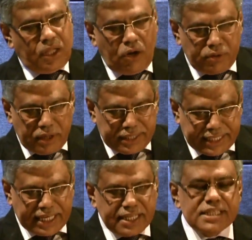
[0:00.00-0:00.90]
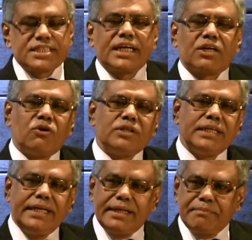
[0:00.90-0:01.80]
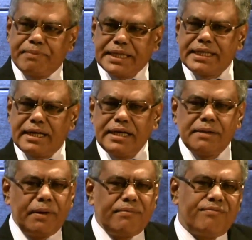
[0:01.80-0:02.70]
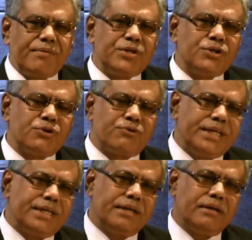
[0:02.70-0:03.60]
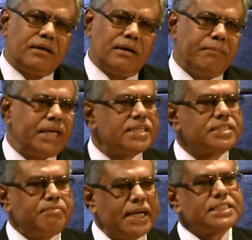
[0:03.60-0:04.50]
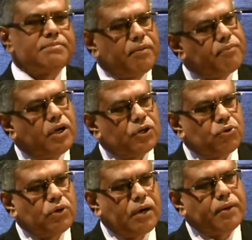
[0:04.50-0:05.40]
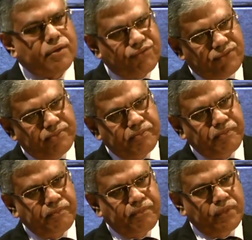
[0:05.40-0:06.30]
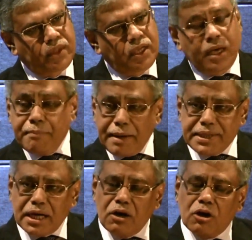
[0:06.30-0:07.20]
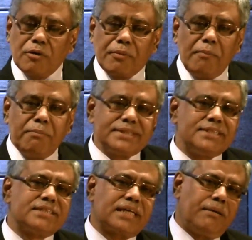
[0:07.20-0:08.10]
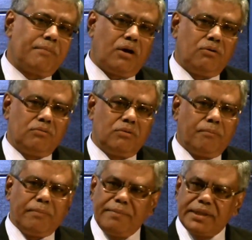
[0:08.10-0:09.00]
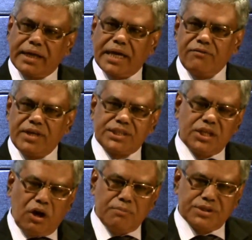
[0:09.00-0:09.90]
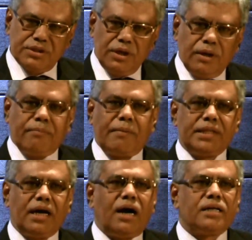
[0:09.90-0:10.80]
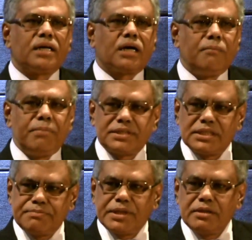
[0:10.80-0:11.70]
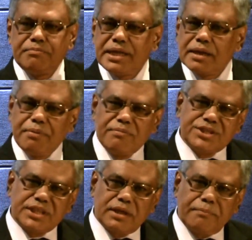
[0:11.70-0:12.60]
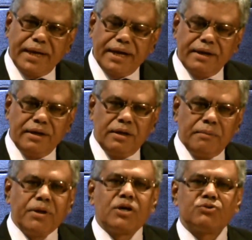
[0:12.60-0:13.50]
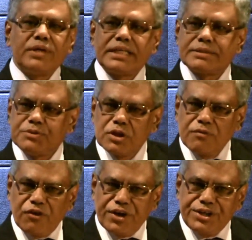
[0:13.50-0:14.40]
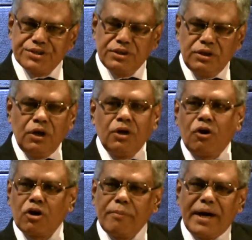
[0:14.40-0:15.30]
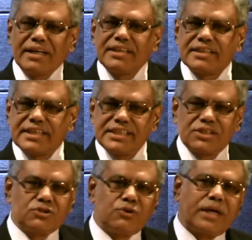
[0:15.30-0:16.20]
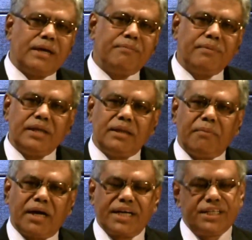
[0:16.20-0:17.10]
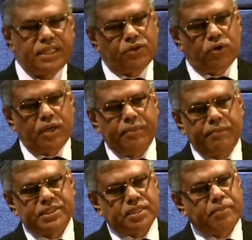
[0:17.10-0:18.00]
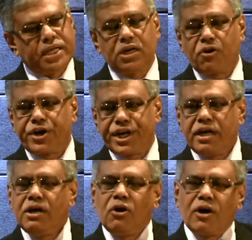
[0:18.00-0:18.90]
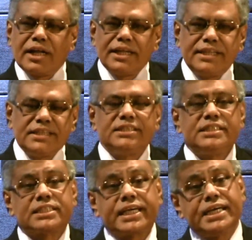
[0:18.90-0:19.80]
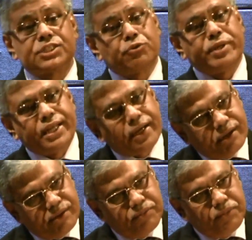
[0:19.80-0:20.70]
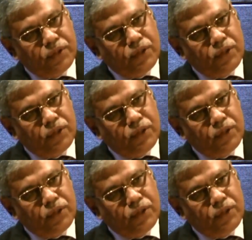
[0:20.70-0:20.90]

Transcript: Now taking this technology, presently it may be 15 to 20 minutes maximum to cover up. Maybe that lot of compulsions came now, maybe the KYC norms, maybe the other compulsions being a public sector bank, because we are responsible for it. Lot of other threats also came in the market that okay, maybe some money laundering or other things, these cares to be taken.